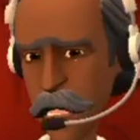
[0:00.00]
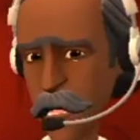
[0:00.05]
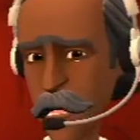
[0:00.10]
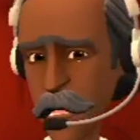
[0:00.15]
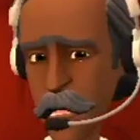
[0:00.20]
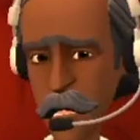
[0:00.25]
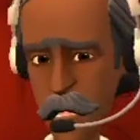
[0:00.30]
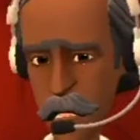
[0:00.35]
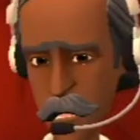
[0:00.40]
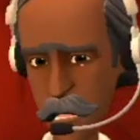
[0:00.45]

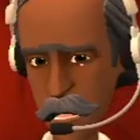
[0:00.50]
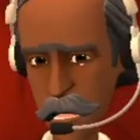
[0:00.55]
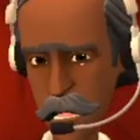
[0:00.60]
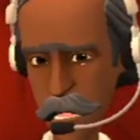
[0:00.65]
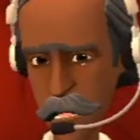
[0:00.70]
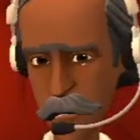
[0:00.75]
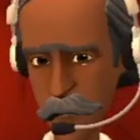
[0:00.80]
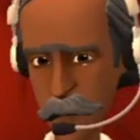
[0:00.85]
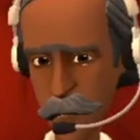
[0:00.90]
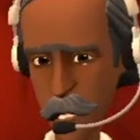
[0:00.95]

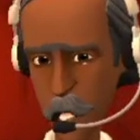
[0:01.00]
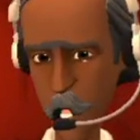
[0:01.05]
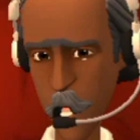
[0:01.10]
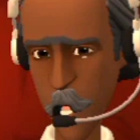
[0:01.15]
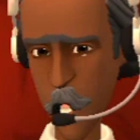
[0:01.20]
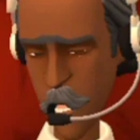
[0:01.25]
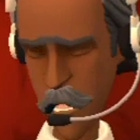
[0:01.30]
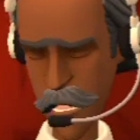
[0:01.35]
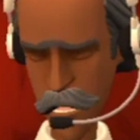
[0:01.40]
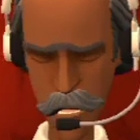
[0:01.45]
acting
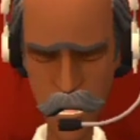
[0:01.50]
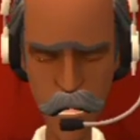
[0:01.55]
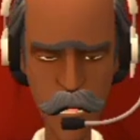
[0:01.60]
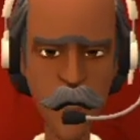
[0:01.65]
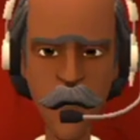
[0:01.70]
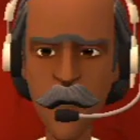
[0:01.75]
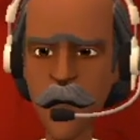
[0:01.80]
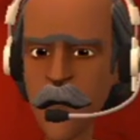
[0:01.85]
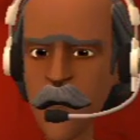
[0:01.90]
bushy.